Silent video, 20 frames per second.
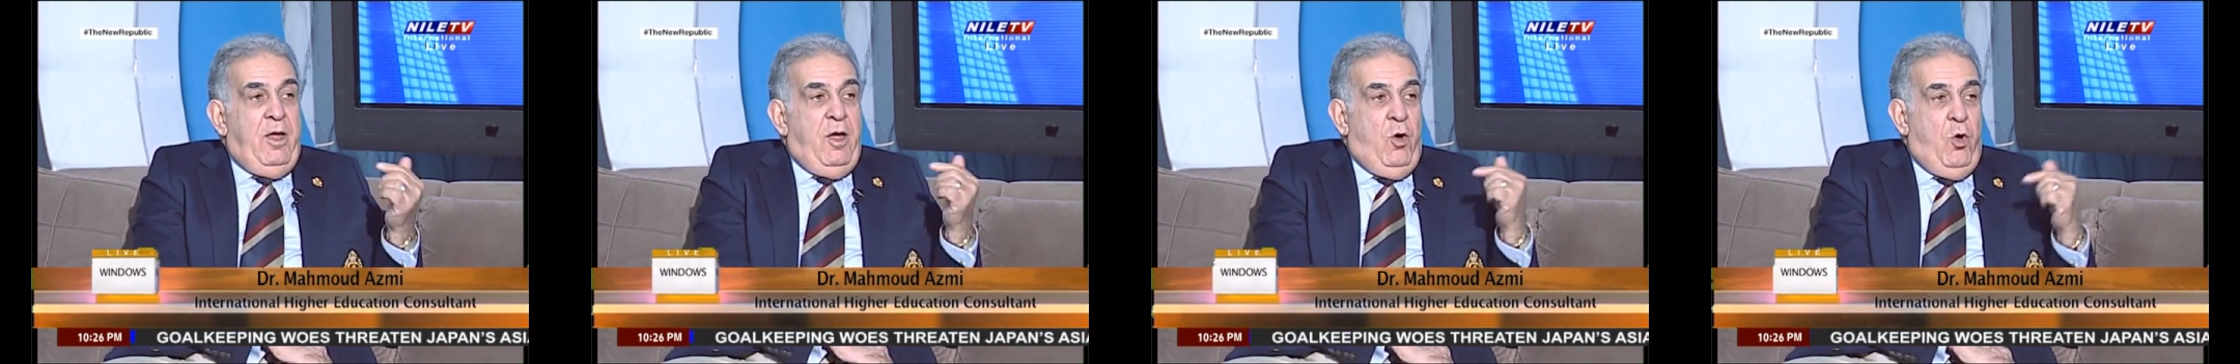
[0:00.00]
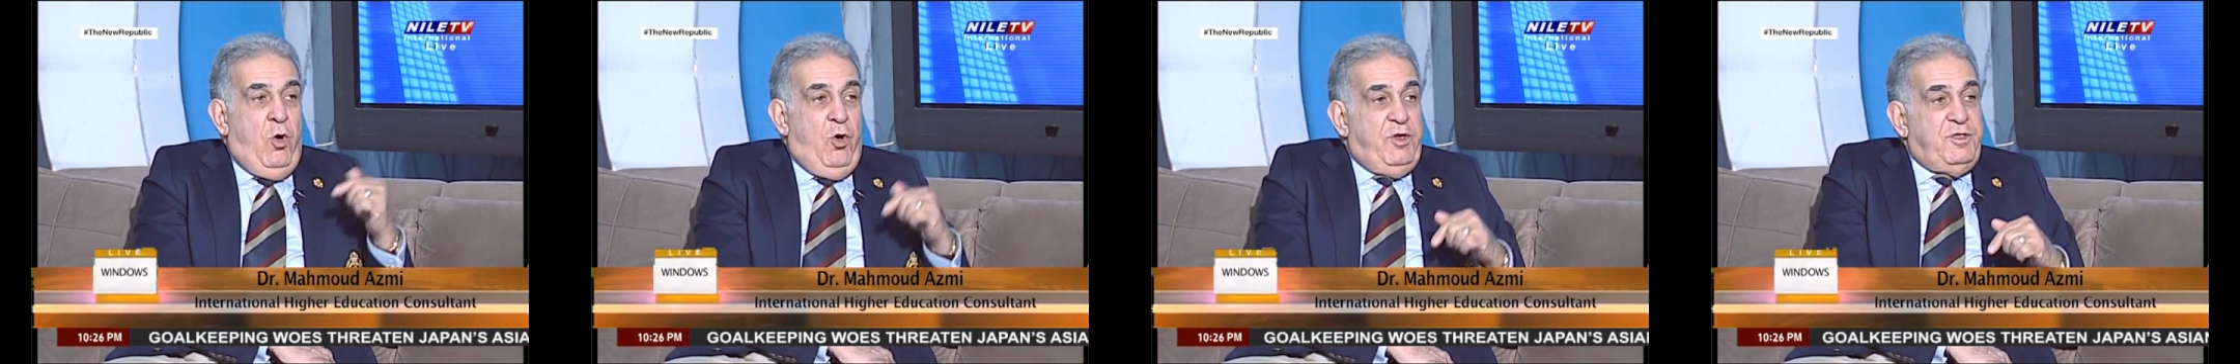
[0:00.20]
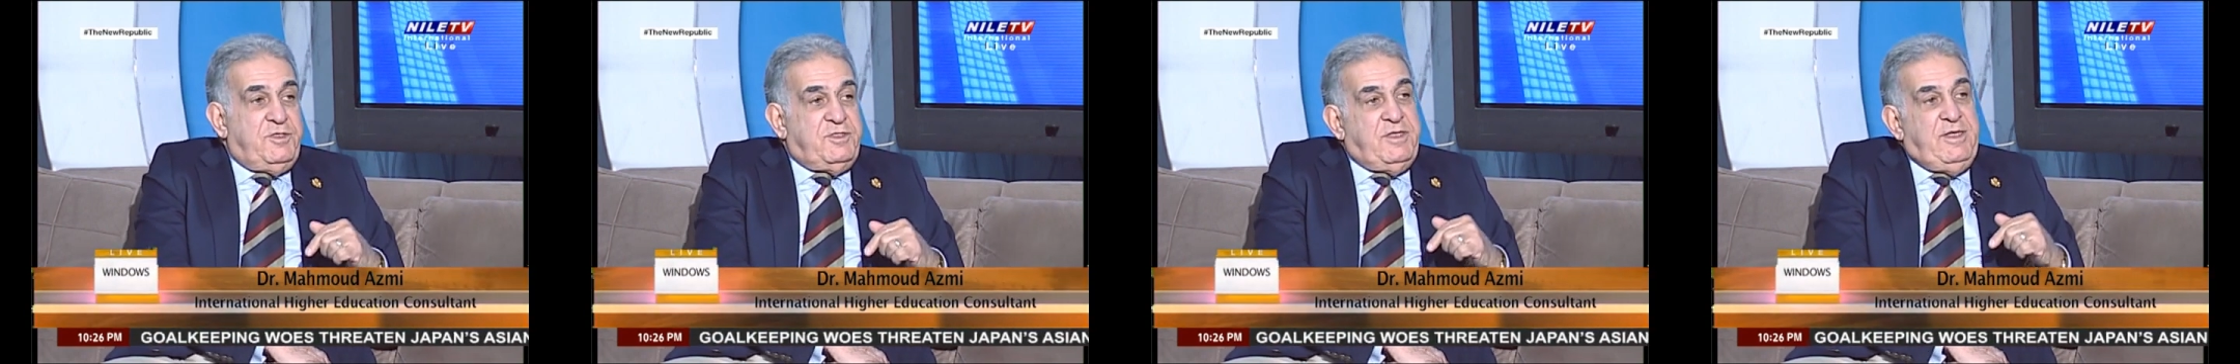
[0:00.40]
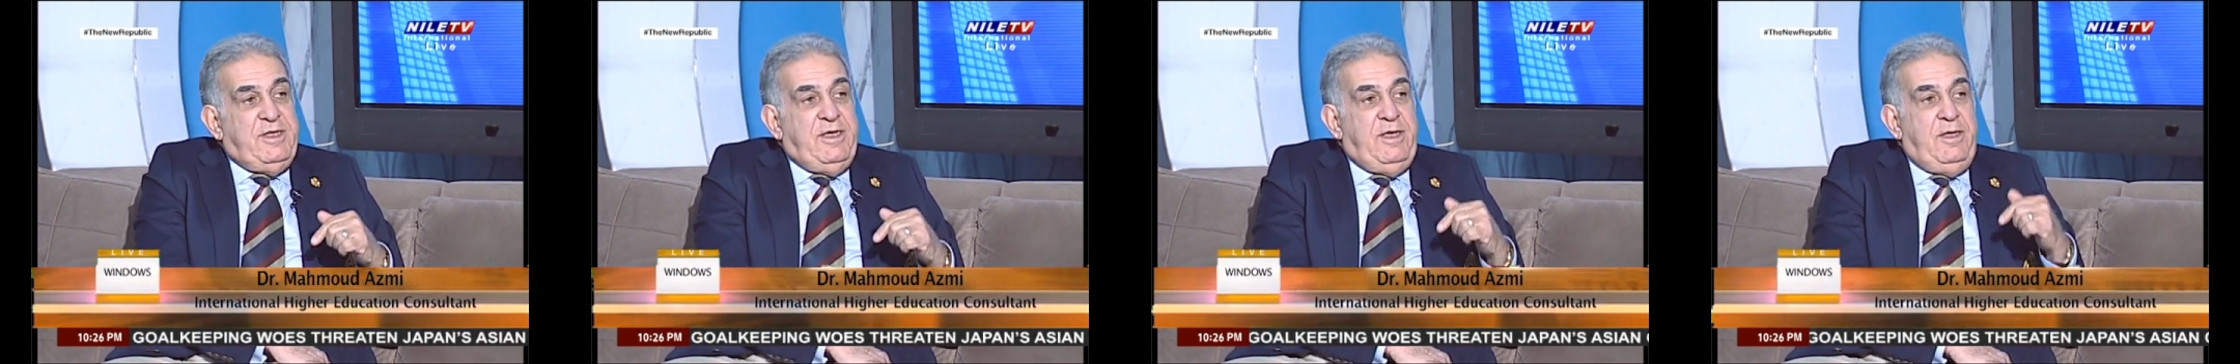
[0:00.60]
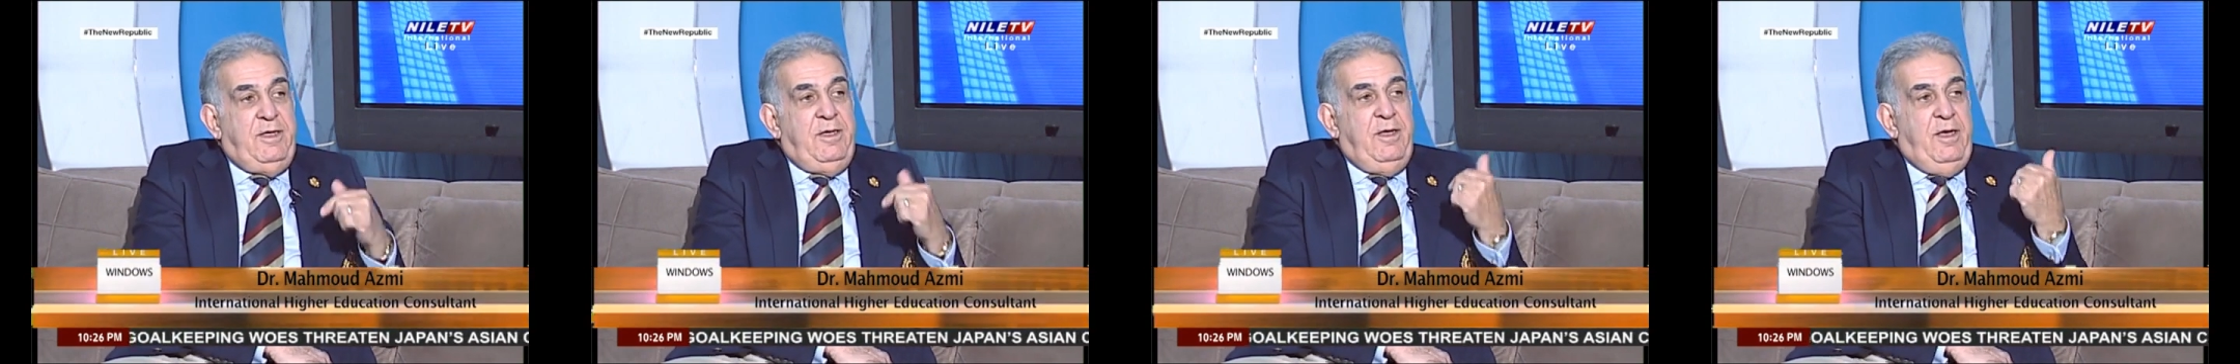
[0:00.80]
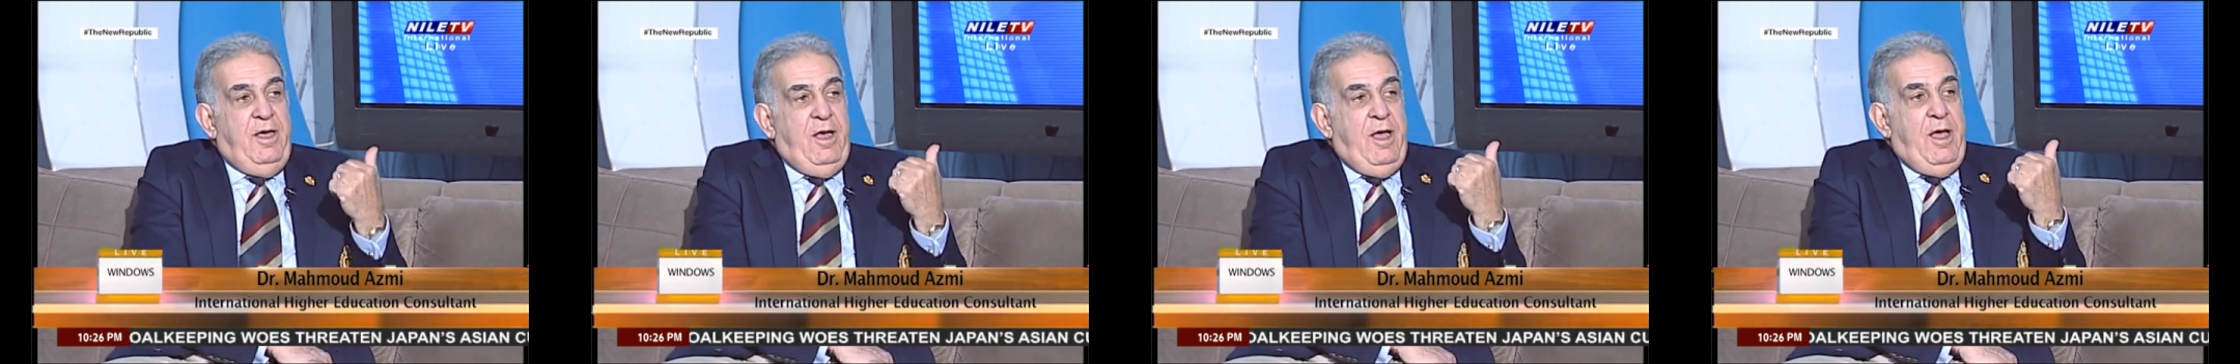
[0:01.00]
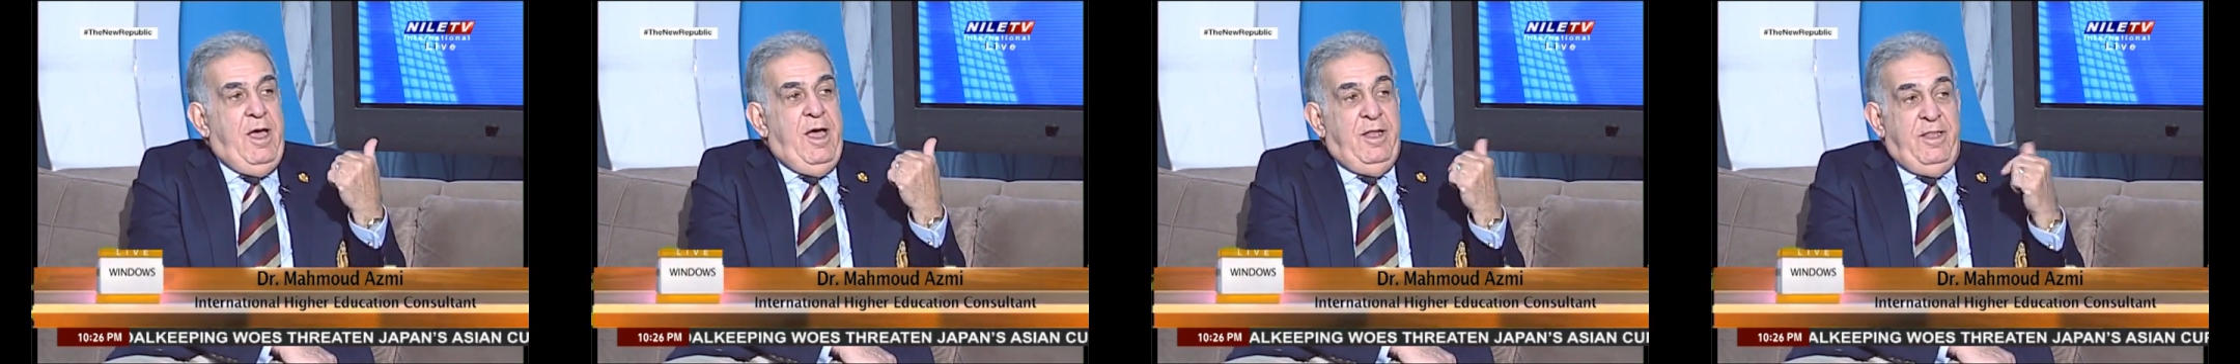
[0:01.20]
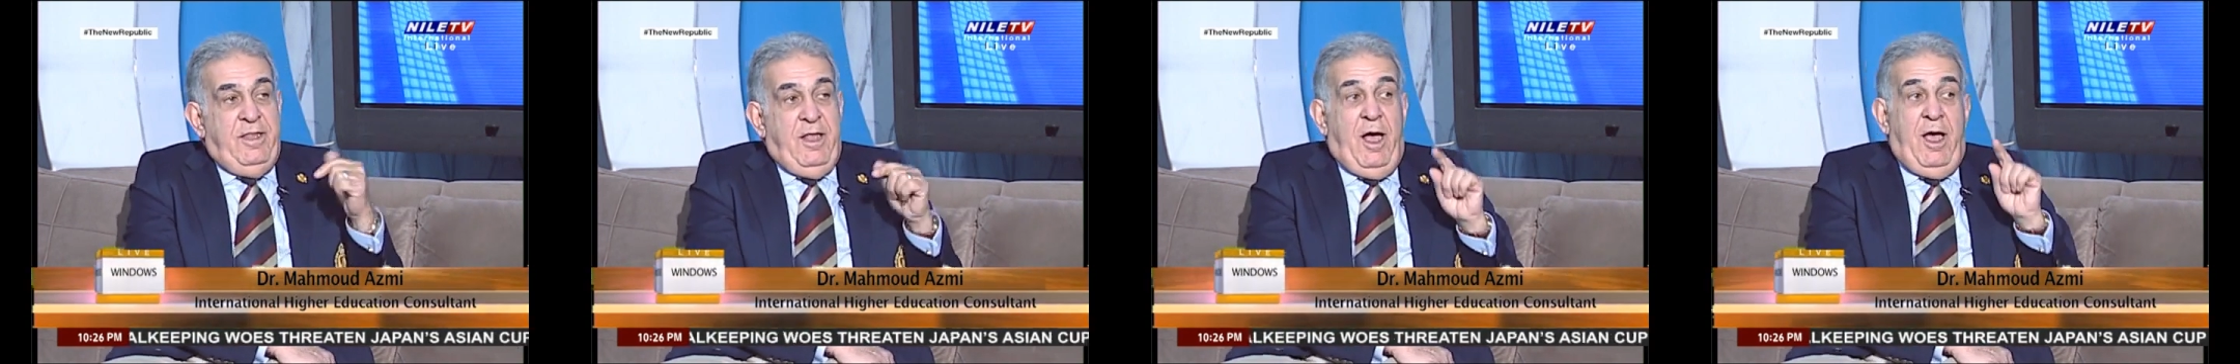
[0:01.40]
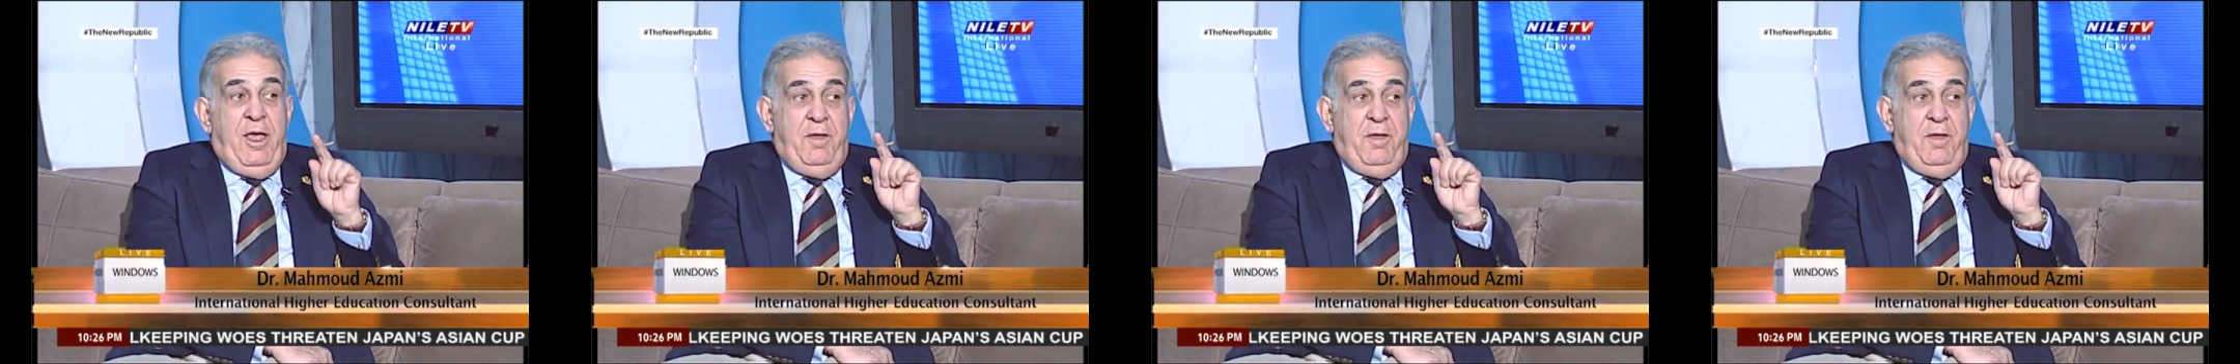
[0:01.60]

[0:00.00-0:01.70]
Honestly, and I